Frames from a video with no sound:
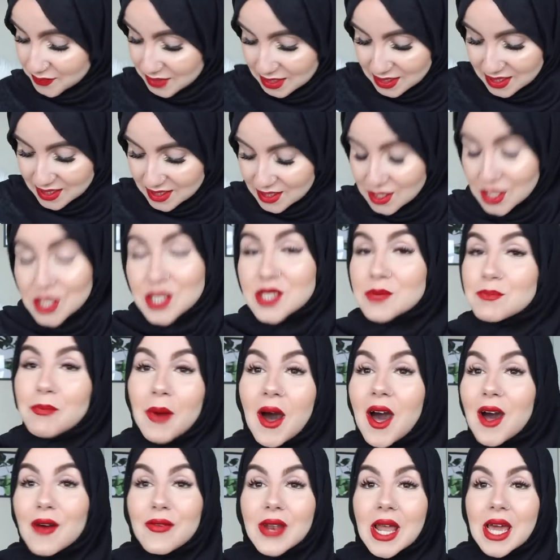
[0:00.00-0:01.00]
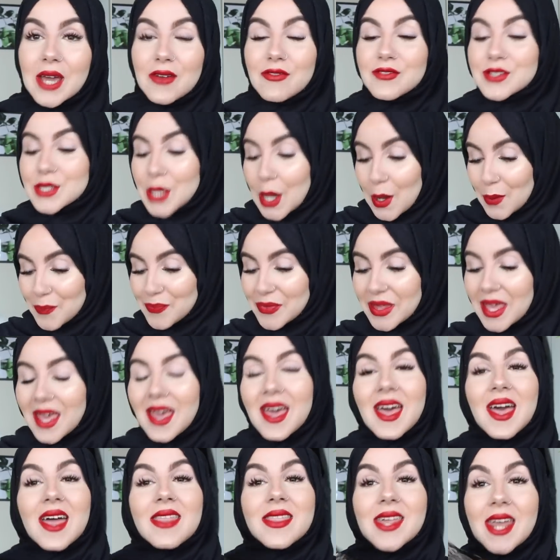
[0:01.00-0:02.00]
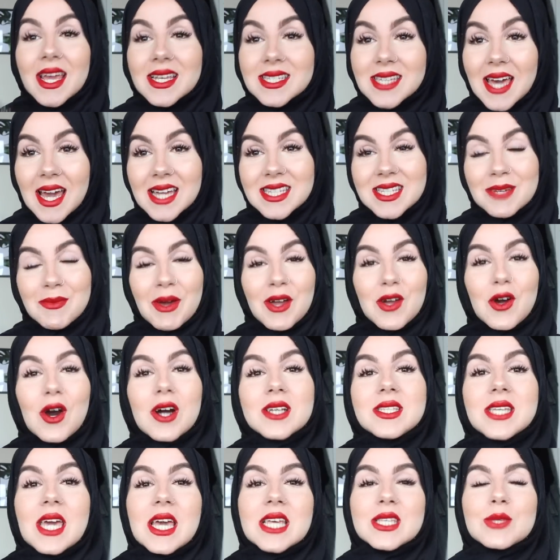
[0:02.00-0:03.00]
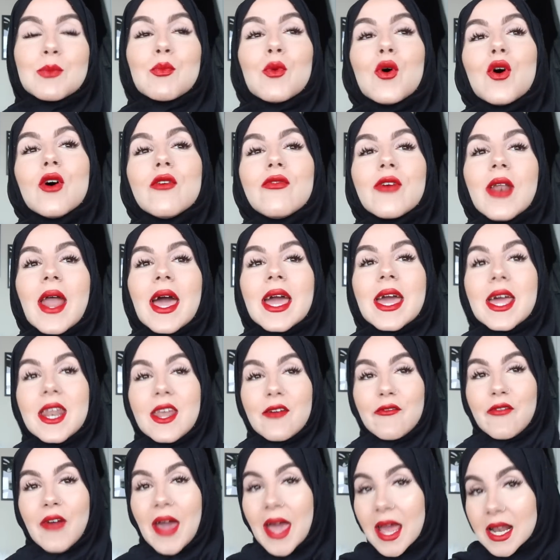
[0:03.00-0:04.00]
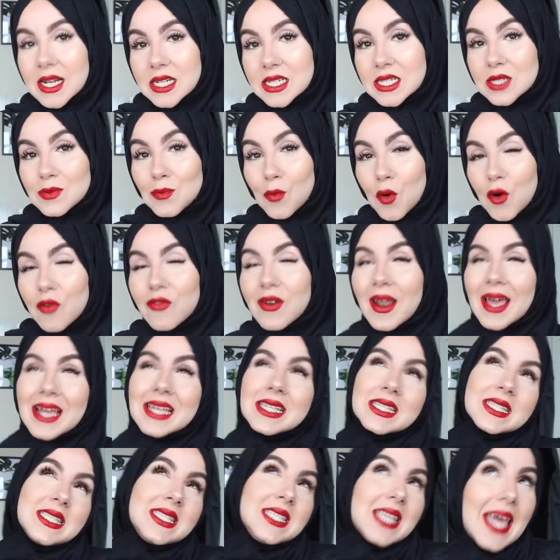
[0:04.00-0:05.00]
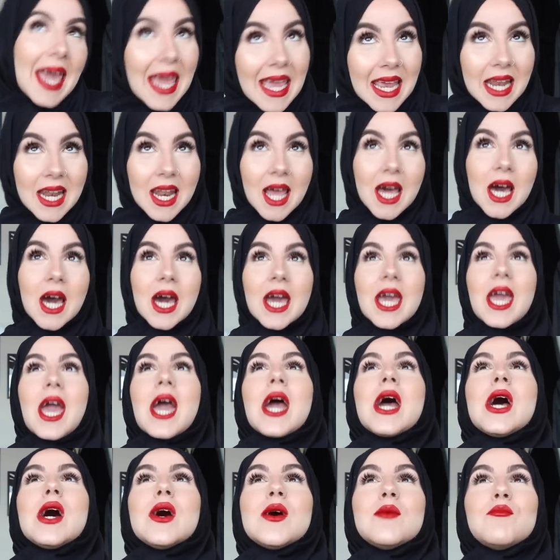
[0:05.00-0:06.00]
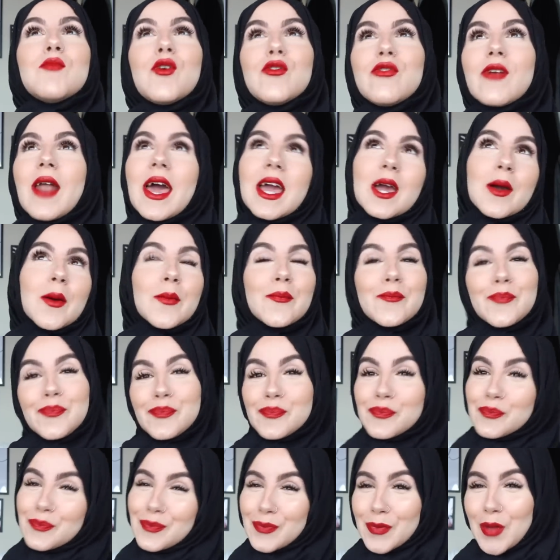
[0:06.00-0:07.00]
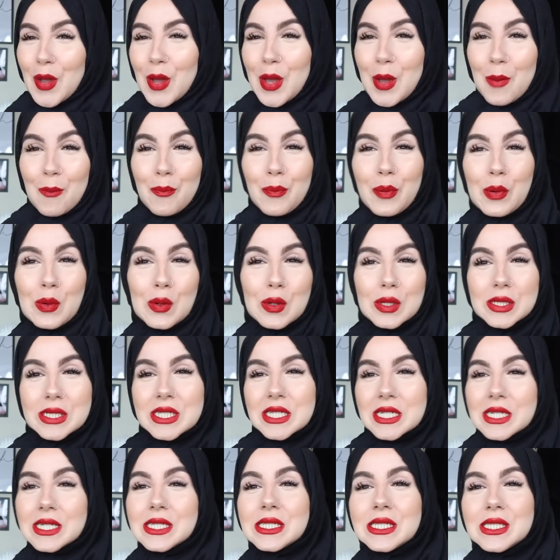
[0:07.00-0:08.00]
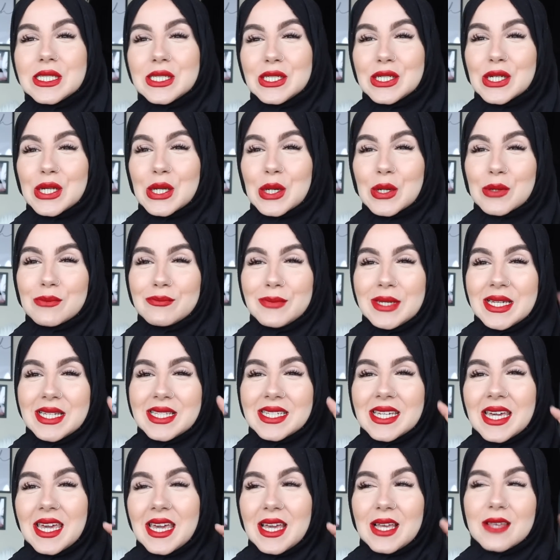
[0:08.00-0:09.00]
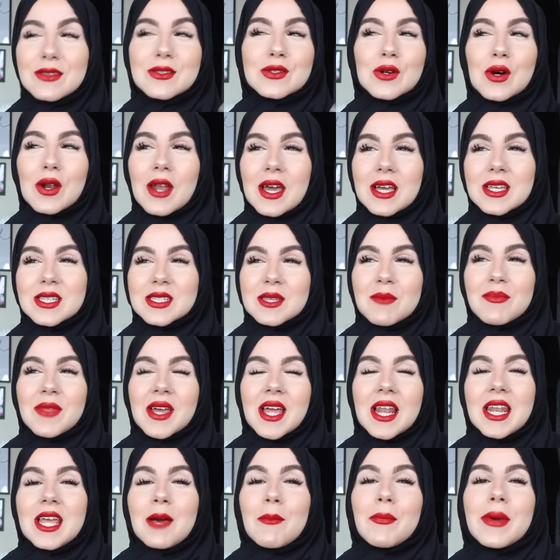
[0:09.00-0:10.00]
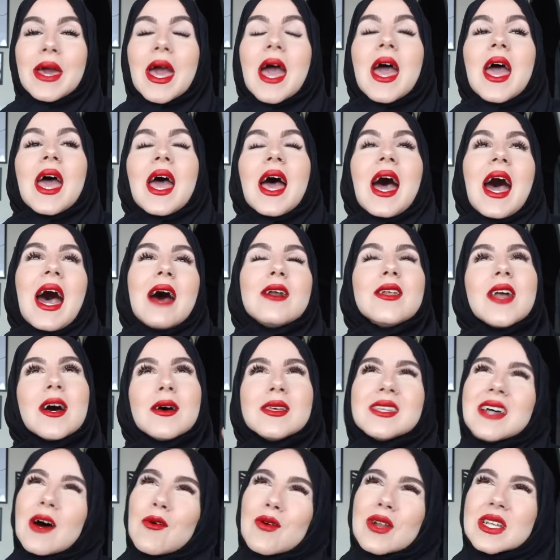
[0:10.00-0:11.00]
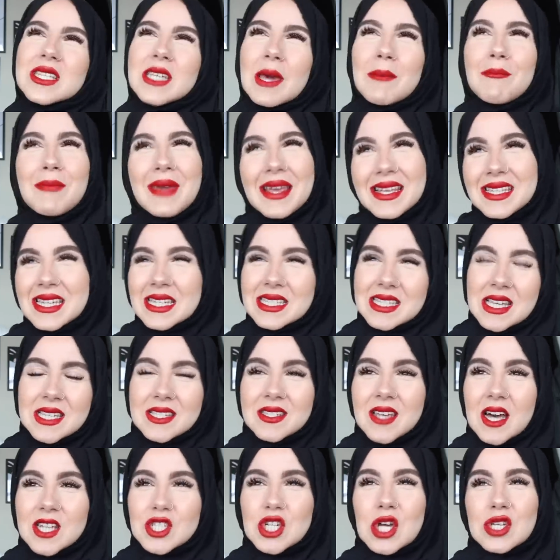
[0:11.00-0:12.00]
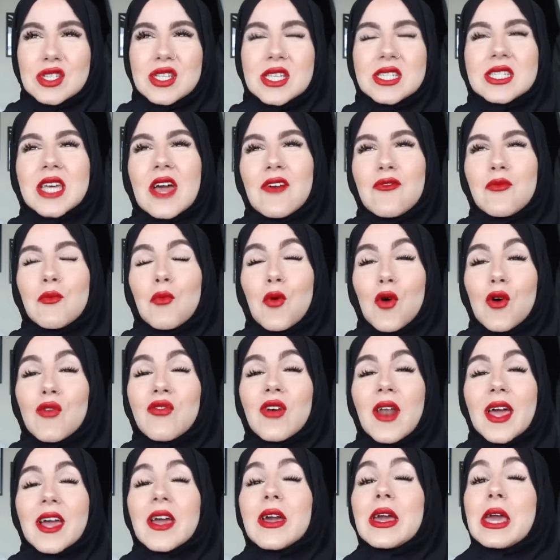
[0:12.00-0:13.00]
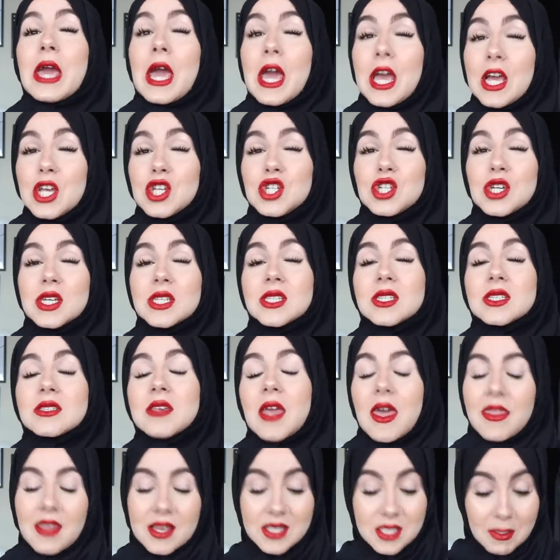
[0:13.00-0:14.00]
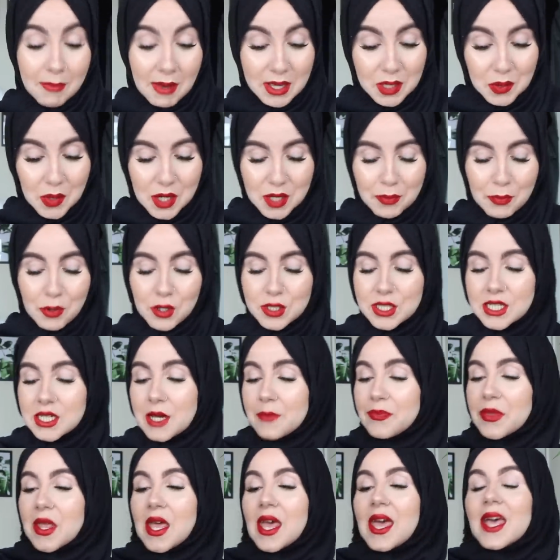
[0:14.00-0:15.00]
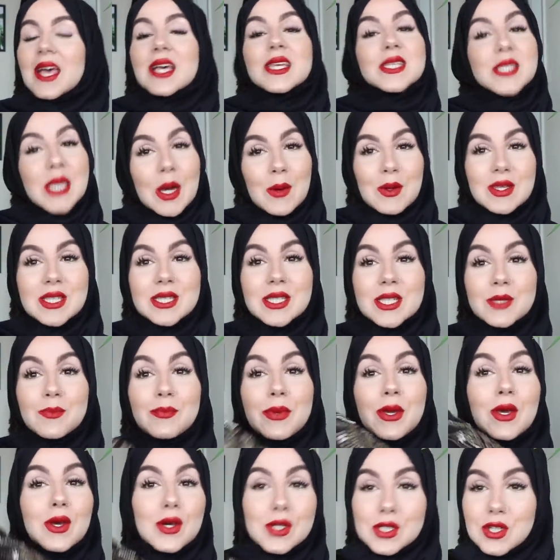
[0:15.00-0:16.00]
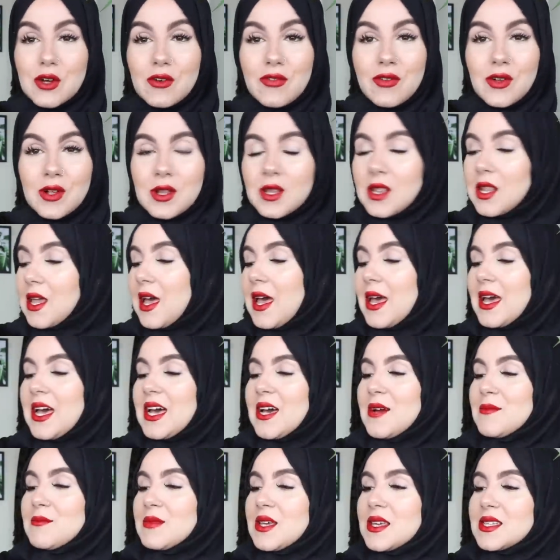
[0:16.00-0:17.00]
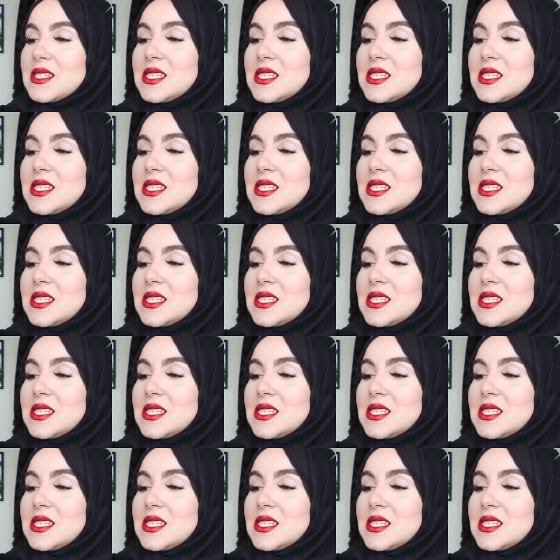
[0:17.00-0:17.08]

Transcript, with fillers: it's just part of life. So the next item I got is more for like an event, more for like date night, more for like important, you know, meetings or like something a little bit. I'm not, I want to say meetings as such, I'll just say more for like occasions. Yeah, that's the best way to put it. So it's this beautiful, um,